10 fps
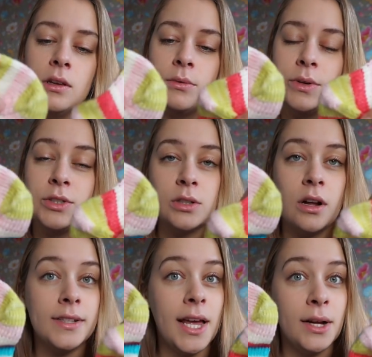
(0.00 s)
which is
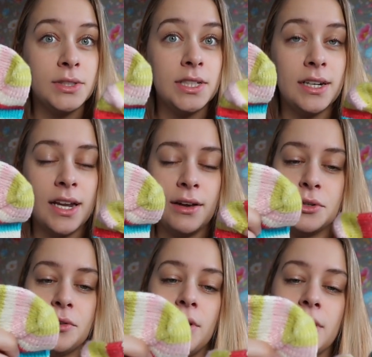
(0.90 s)
called How to Knit an
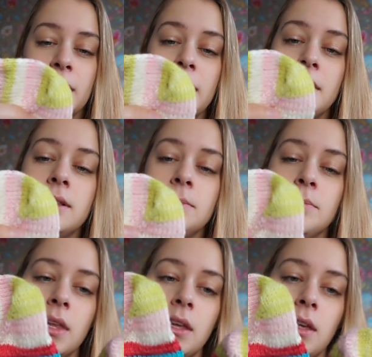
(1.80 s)
Afterthought Heel.
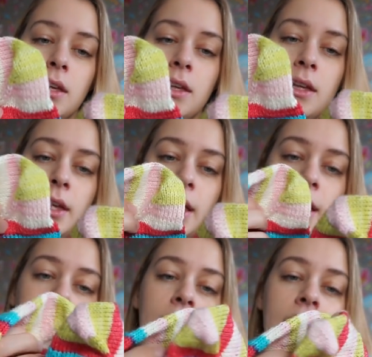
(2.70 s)

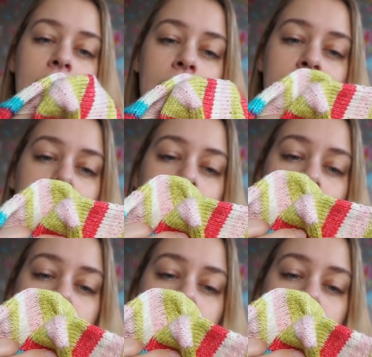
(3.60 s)
And